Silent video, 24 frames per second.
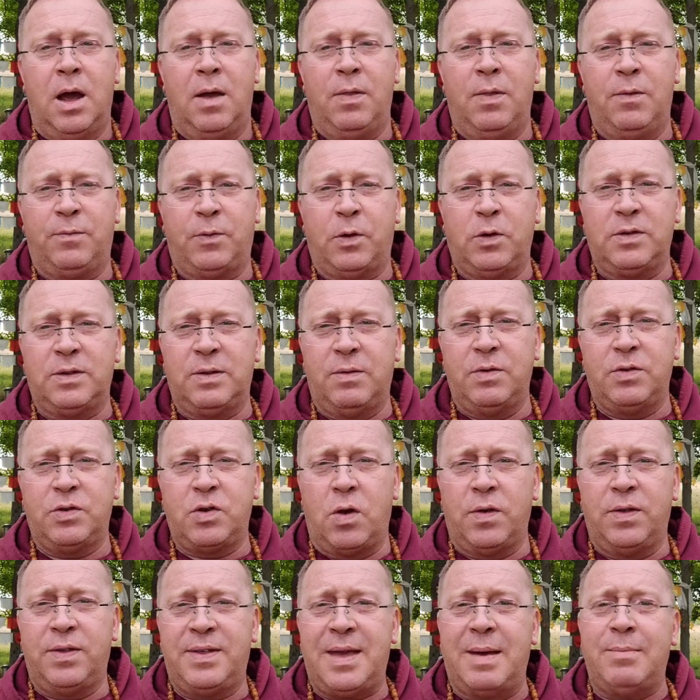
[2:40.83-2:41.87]
The first level is
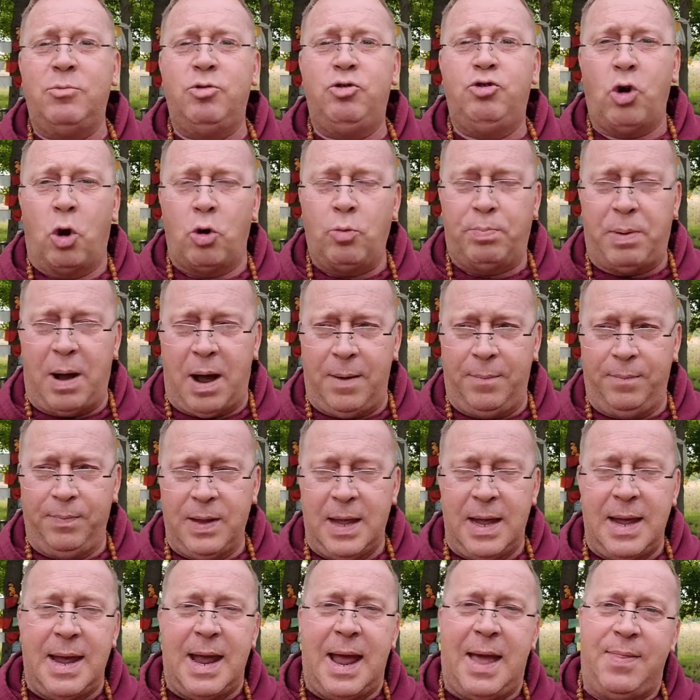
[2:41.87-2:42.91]
called Sen Jokpa,
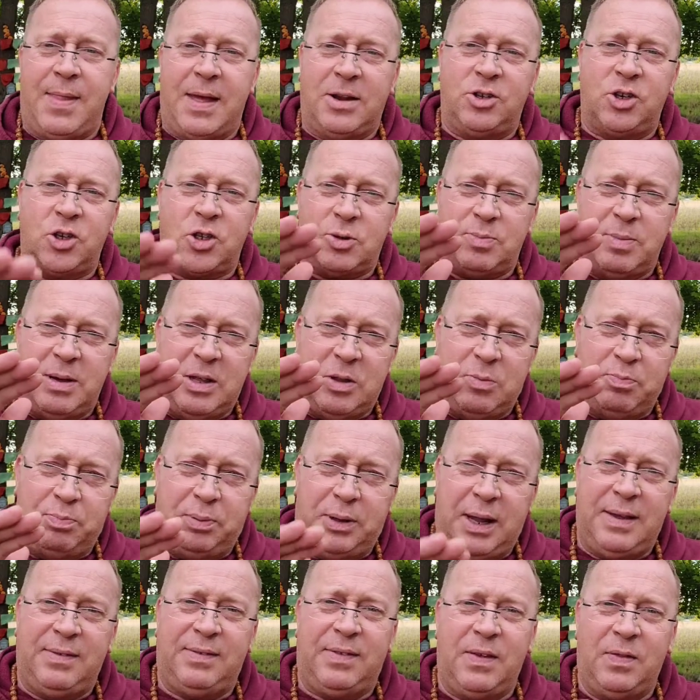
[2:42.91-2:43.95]
and that just means
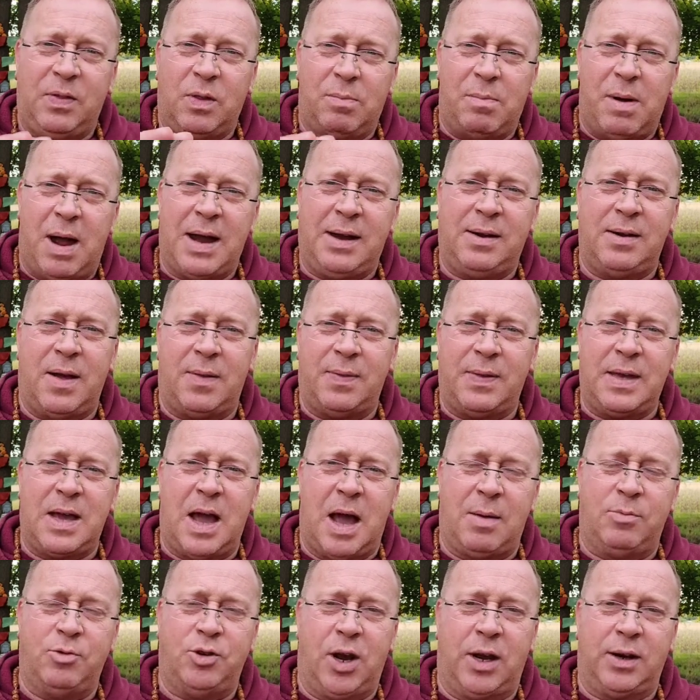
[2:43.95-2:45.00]
placing the mind on the
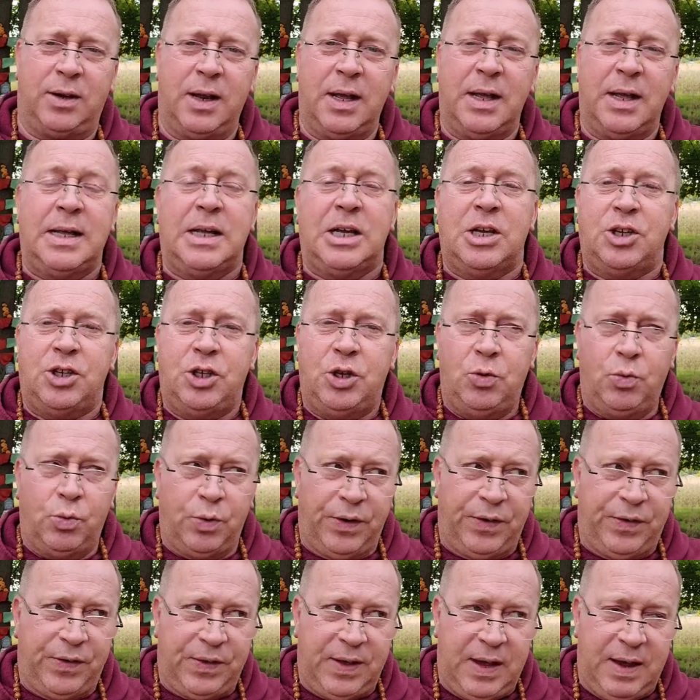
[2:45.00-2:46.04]
object. You
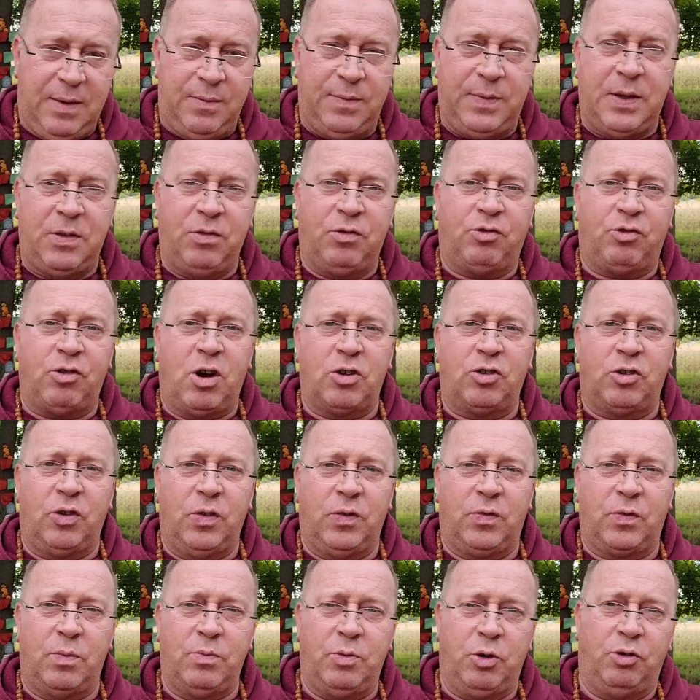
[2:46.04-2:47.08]
receive the
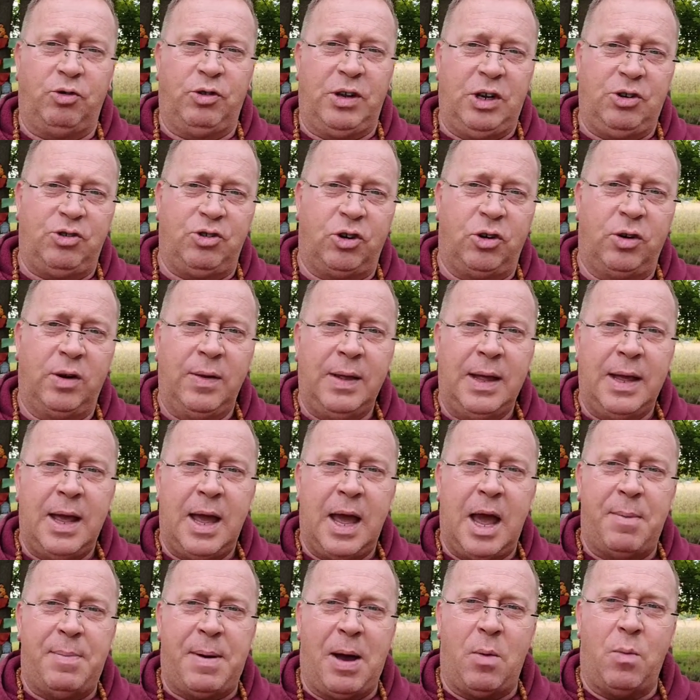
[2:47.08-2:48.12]
instructions from your teacher
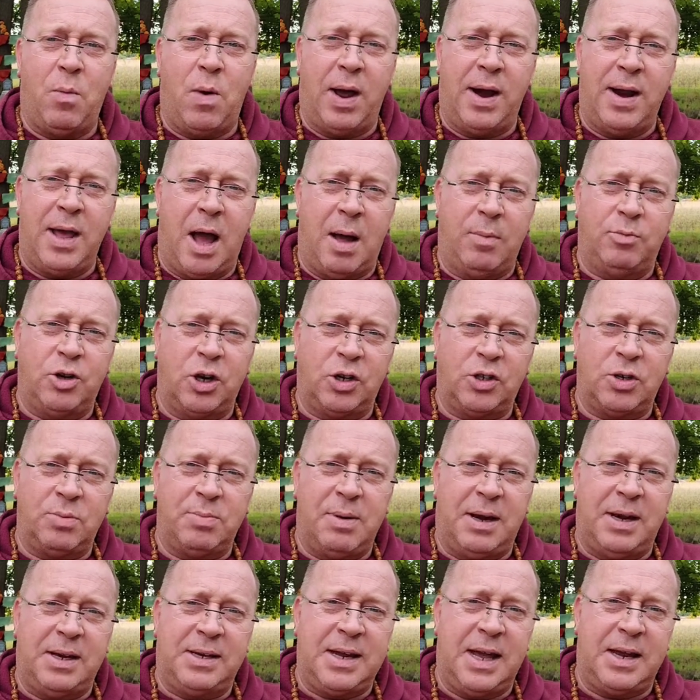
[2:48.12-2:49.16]
about what object to
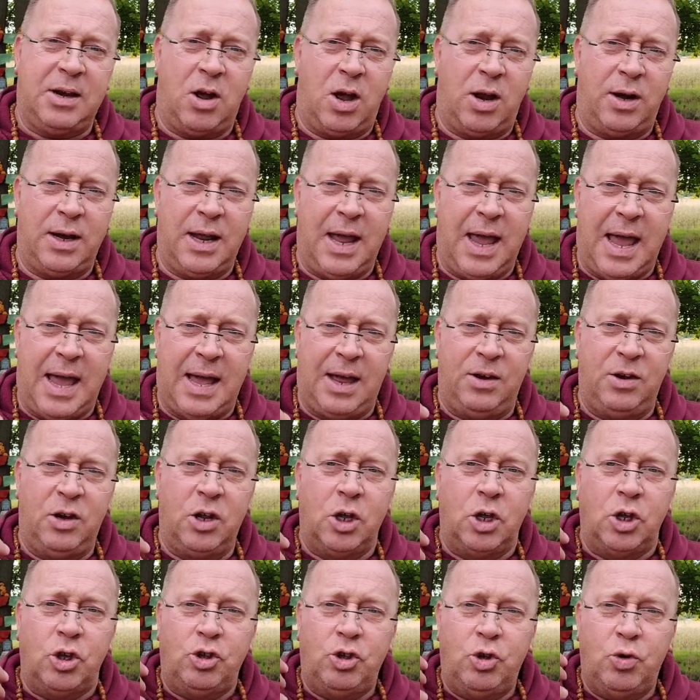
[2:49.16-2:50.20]
meditate on, and
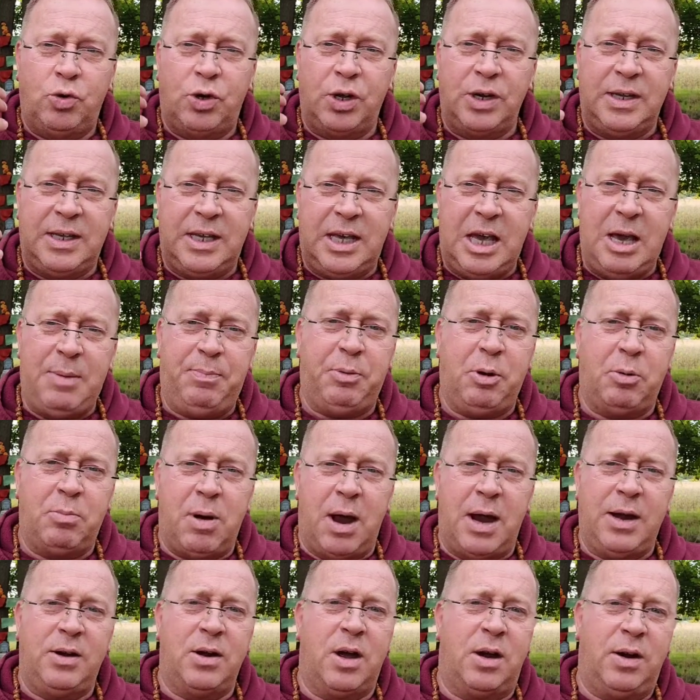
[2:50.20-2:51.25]
you can keep your
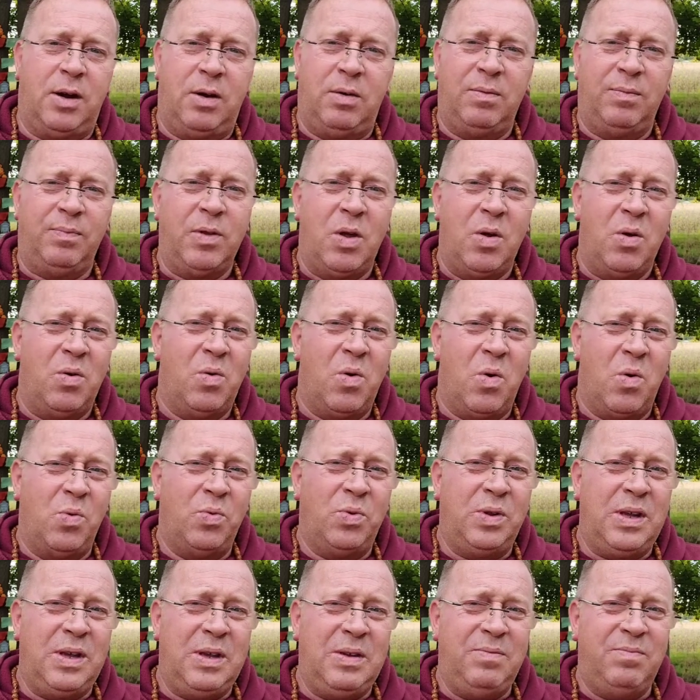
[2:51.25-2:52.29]
mind on it
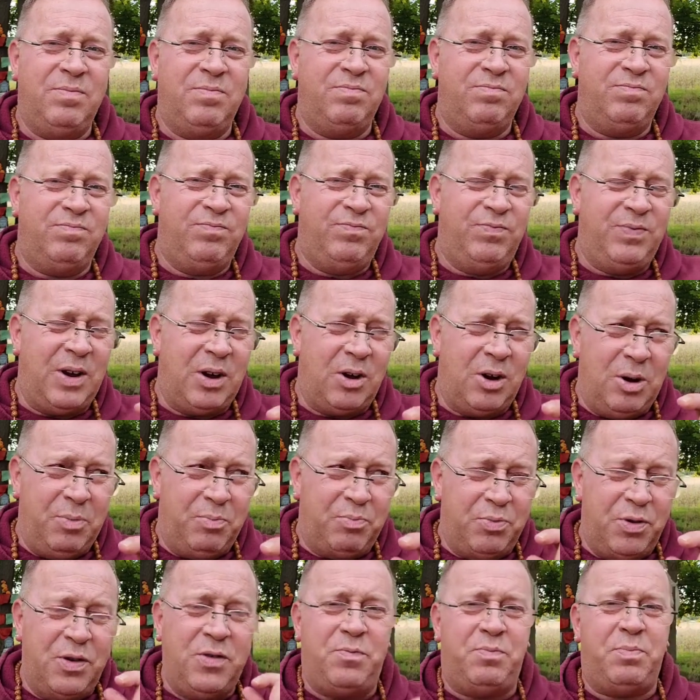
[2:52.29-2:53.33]
only very
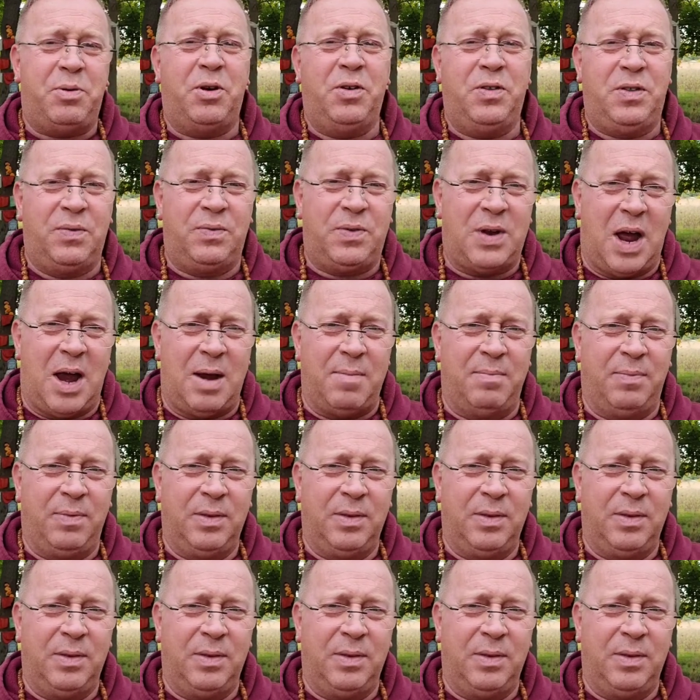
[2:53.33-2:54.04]
brief periods of time.